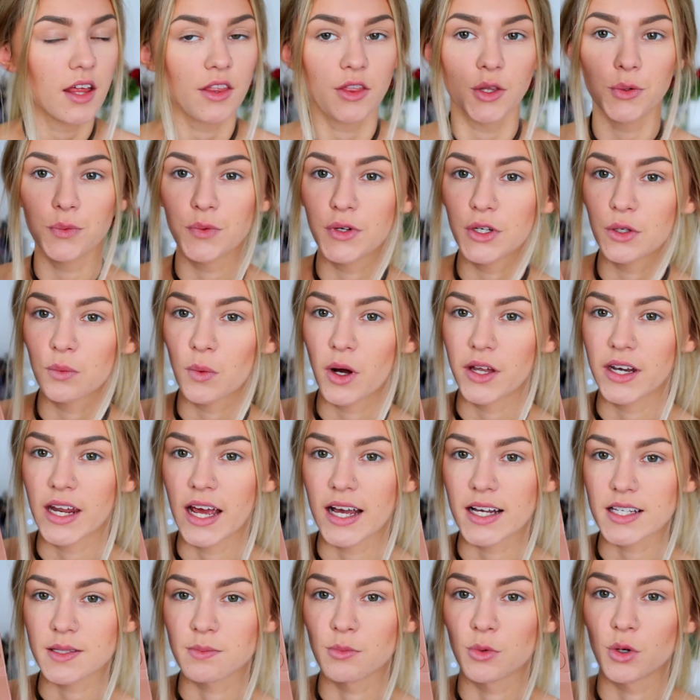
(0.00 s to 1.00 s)
The real one
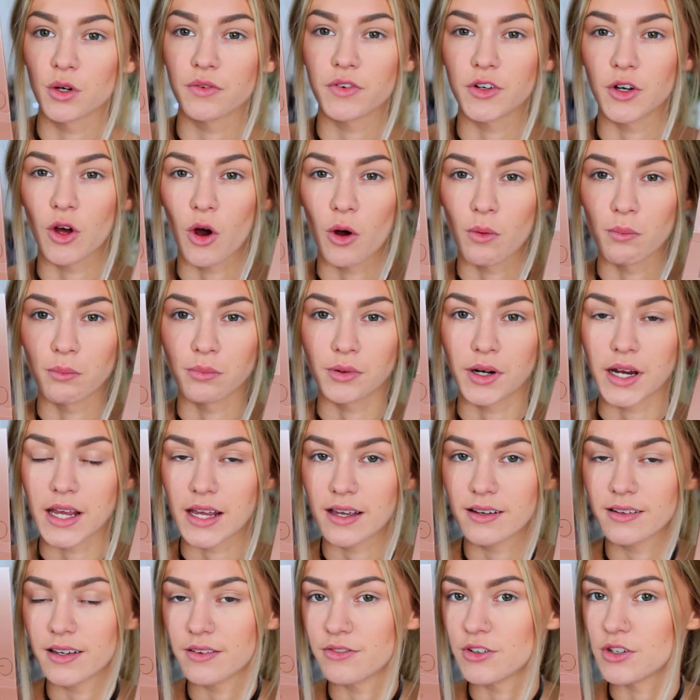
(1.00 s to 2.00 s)
has more of an ombre,
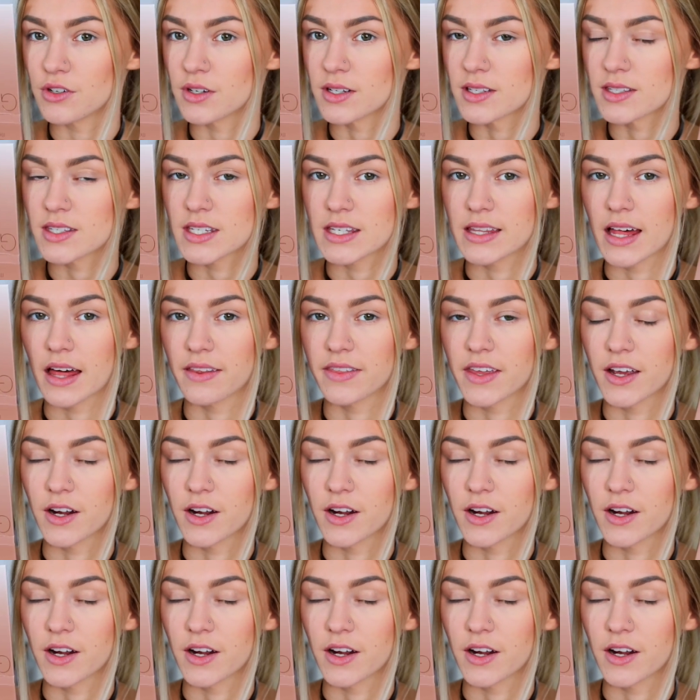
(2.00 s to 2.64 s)
if you can see that